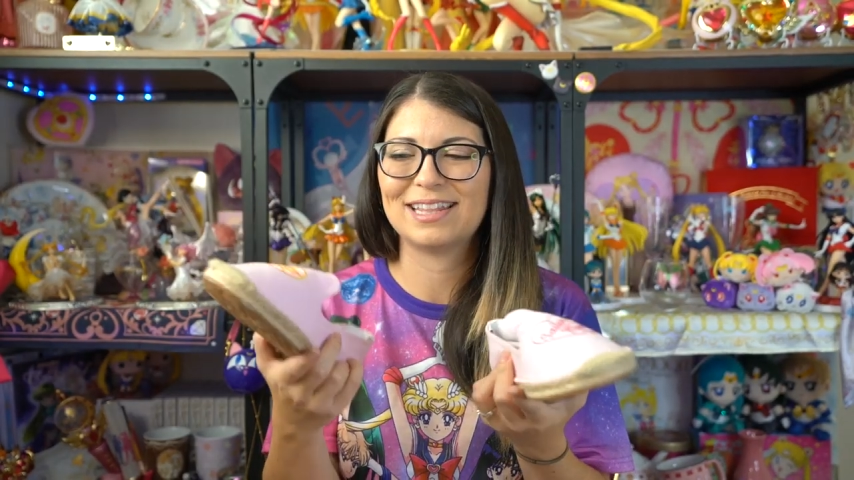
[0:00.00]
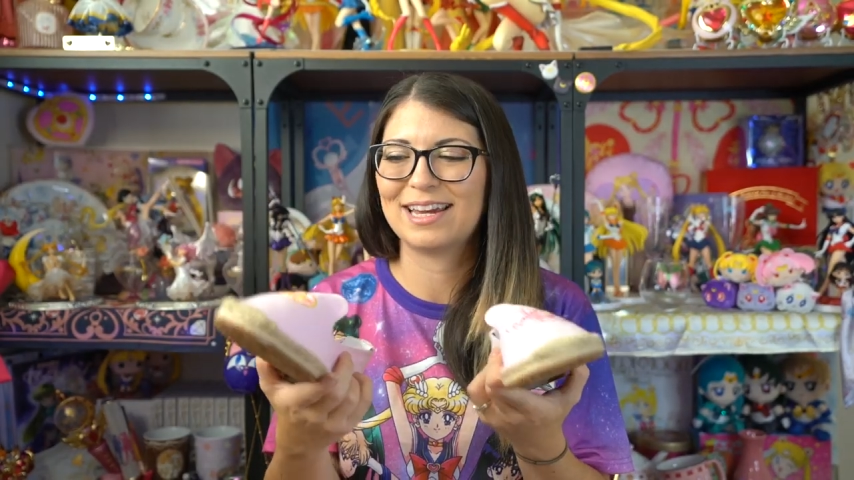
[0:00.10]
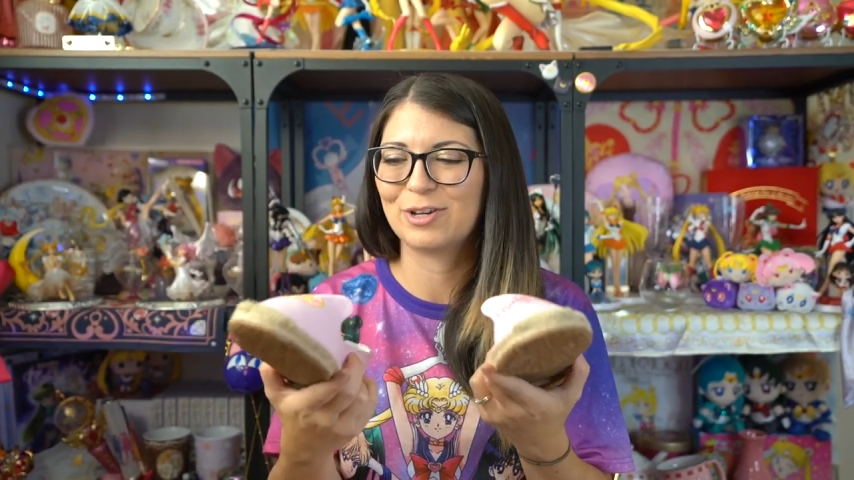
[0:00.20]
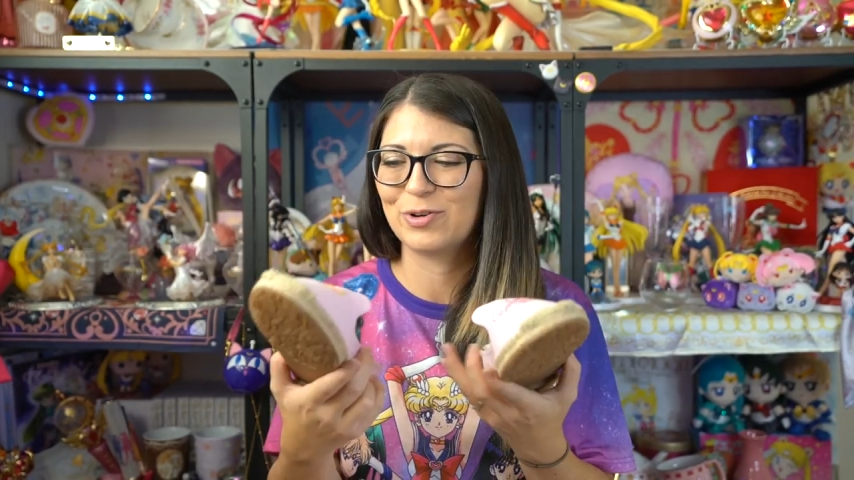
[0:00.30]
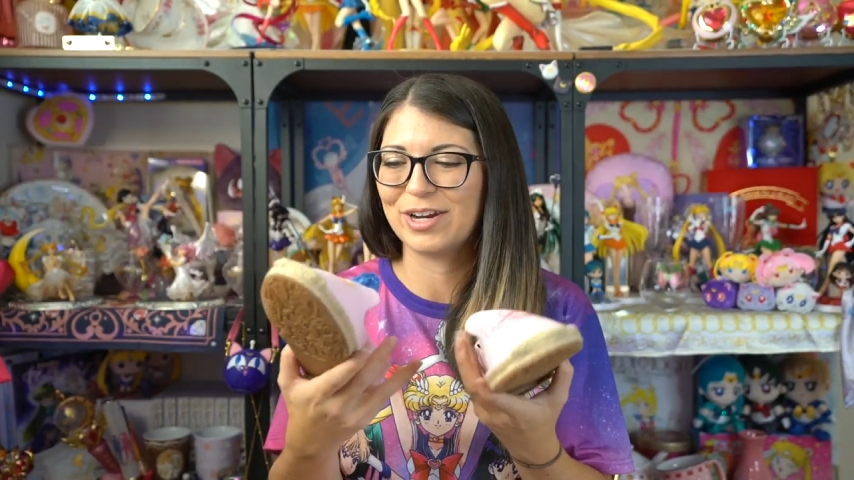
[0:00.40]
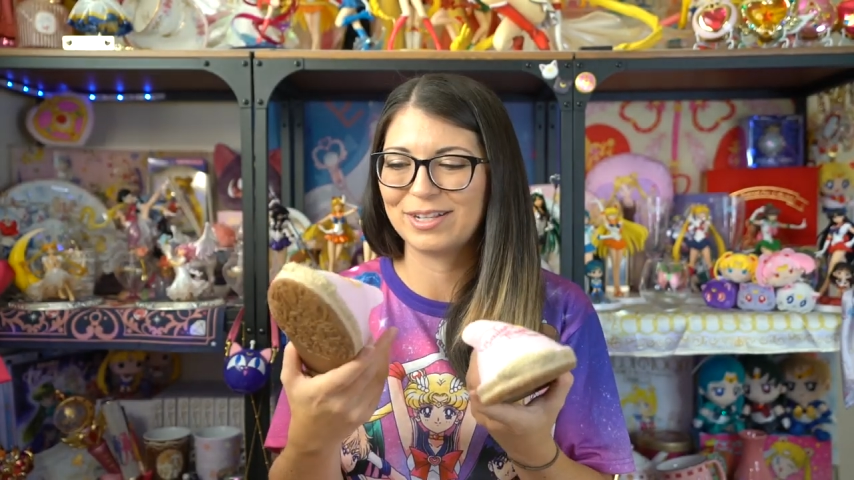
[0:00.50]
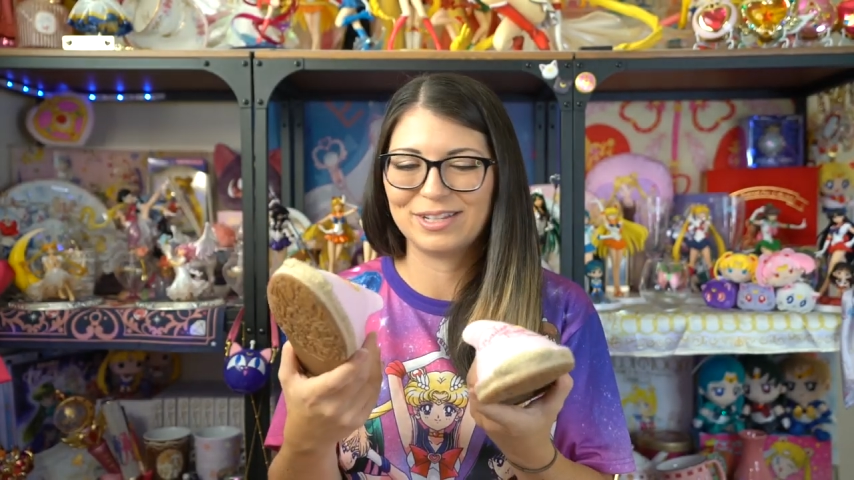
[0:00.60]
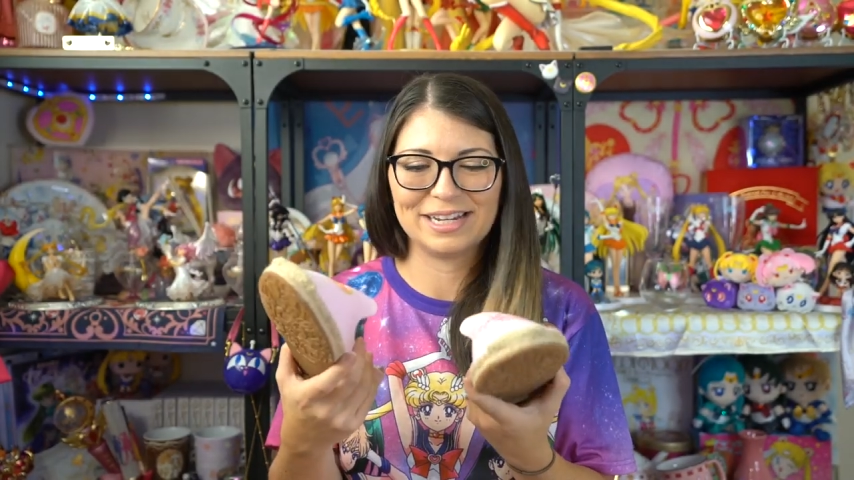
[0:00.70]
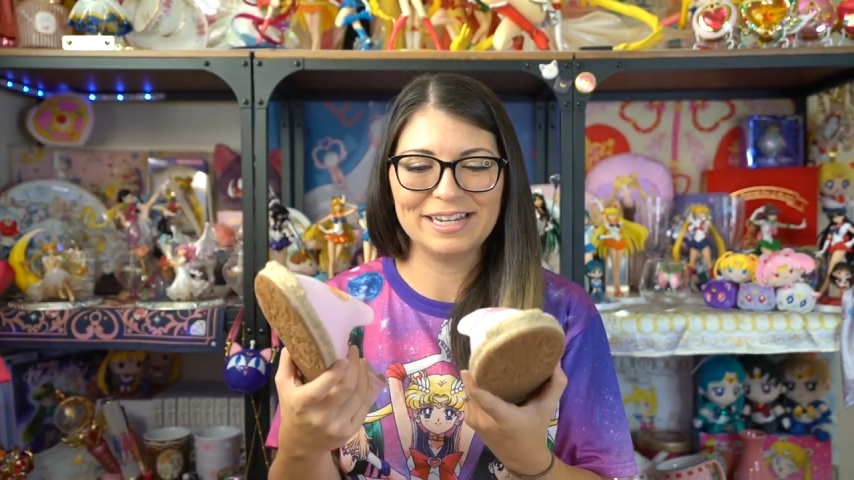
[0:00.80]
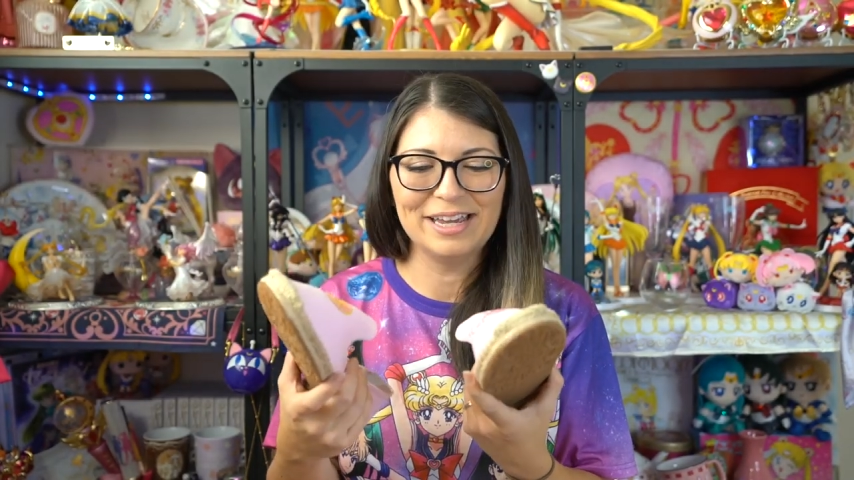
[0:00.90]
that
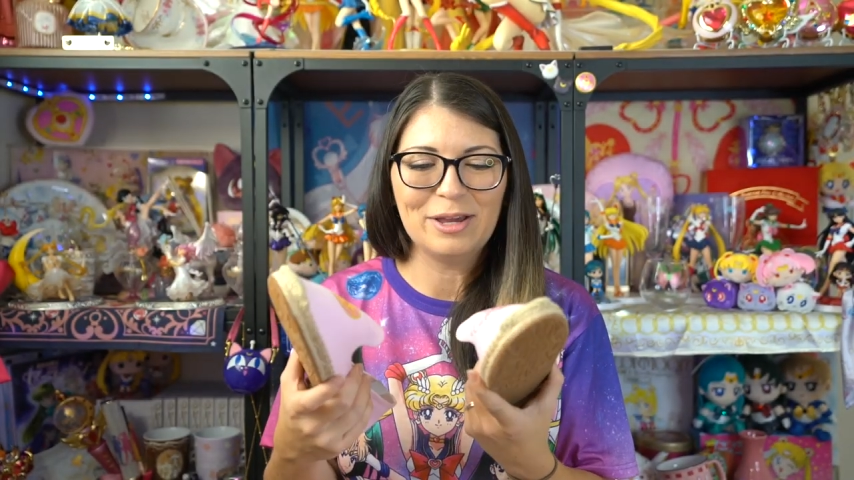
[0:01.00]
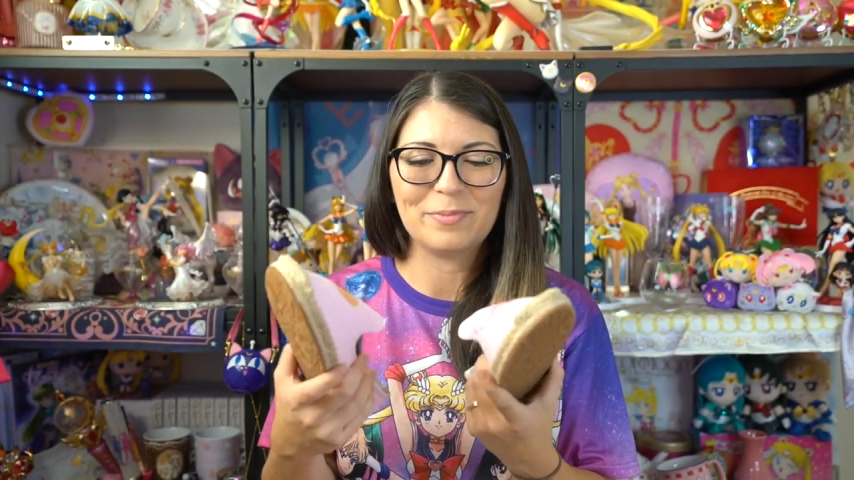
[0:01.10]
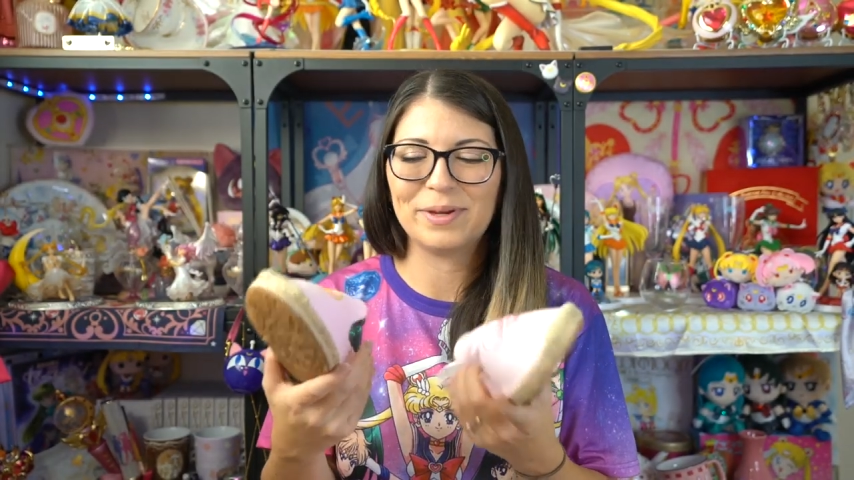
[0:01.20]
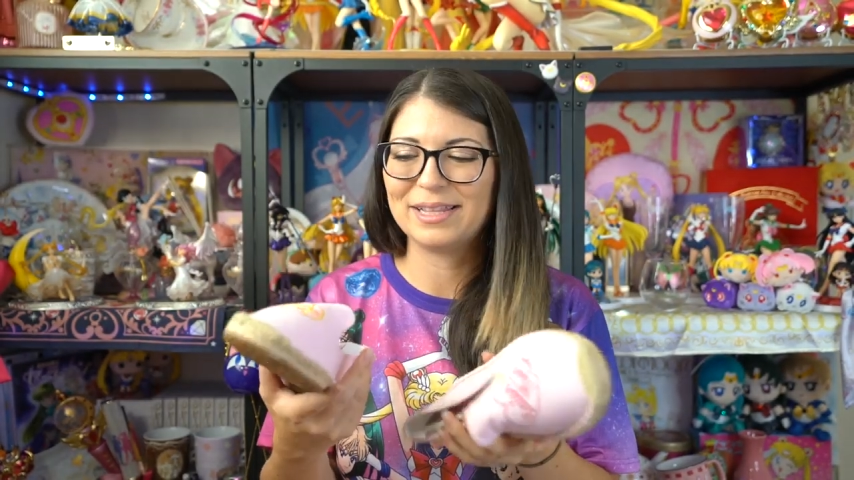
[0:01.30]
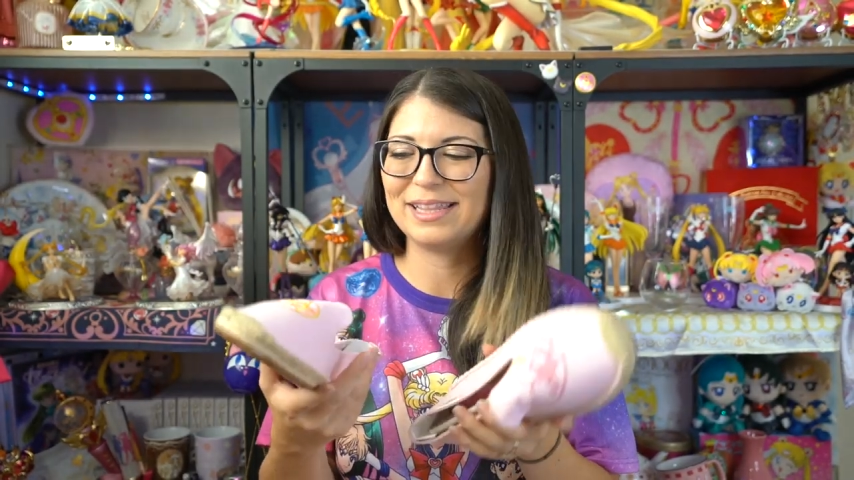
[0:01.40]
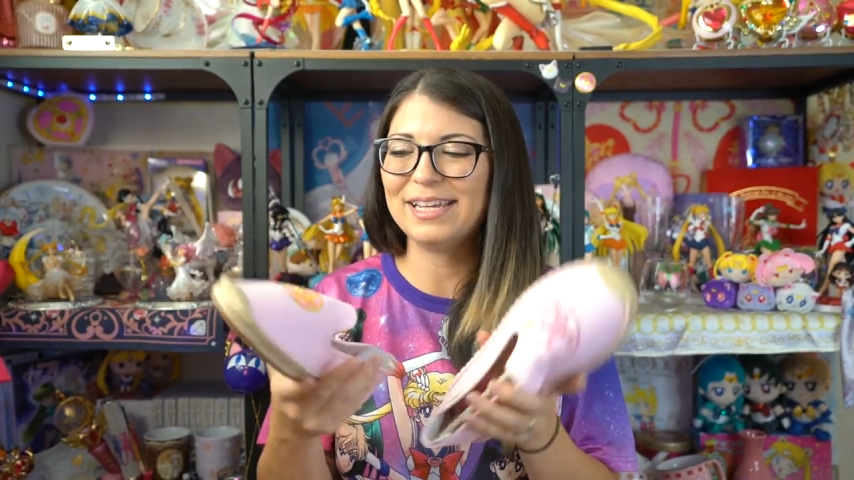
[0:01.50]
correctly, but